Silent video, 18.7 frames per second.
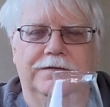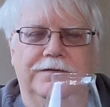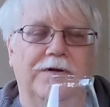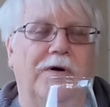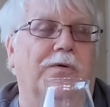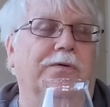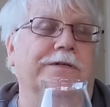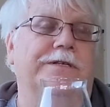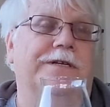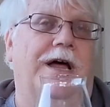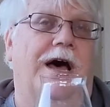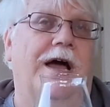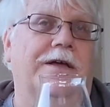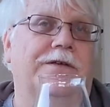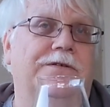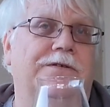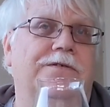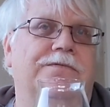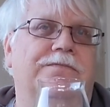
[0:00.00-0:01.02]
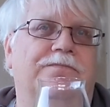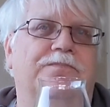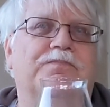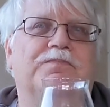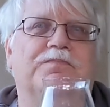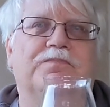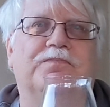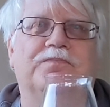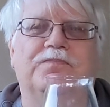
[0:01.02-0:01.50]
old stocks,
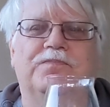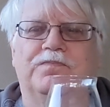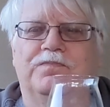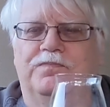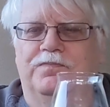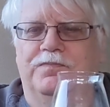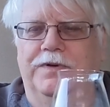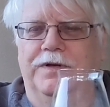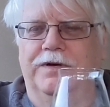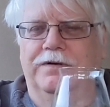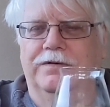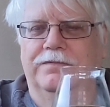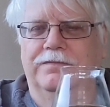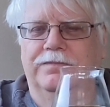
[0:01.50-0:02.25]
you know,